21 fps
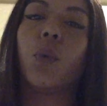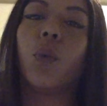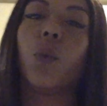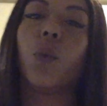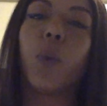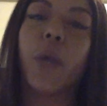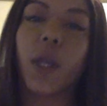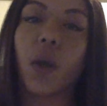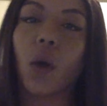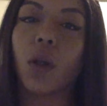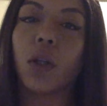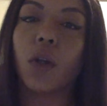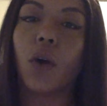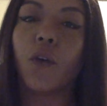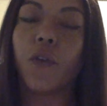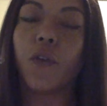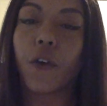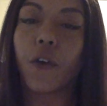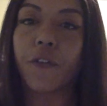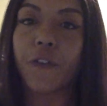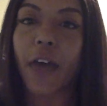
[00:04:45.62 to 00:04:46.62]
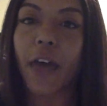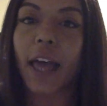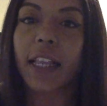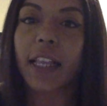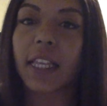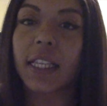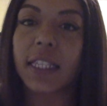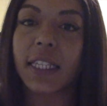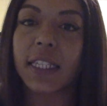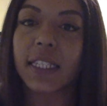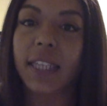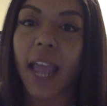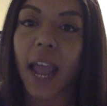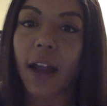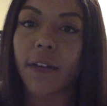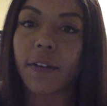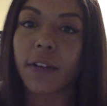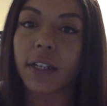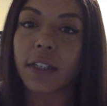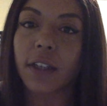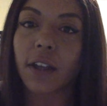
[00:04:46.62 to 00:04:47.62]
we all know for a fact that this
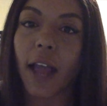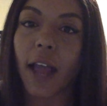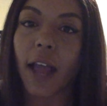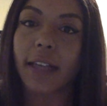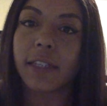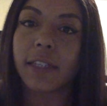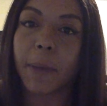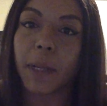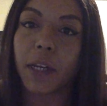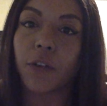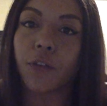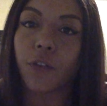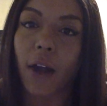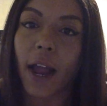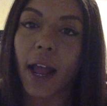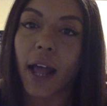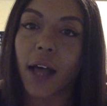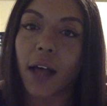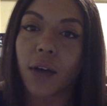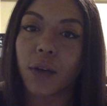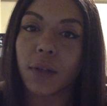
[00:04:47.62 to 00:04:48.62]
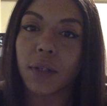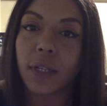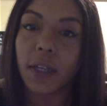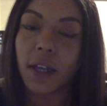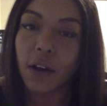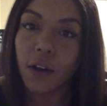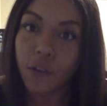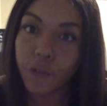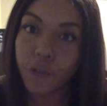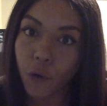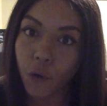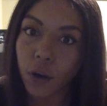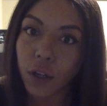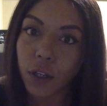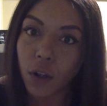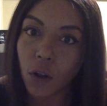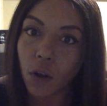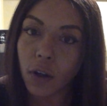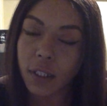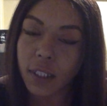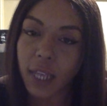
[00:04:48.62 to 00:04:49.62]
character has been around for a
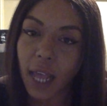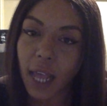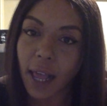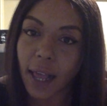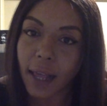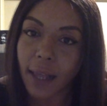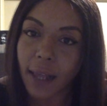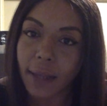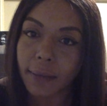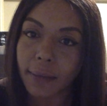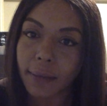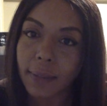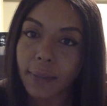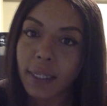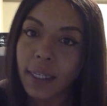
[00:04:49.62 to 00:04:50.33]
long time,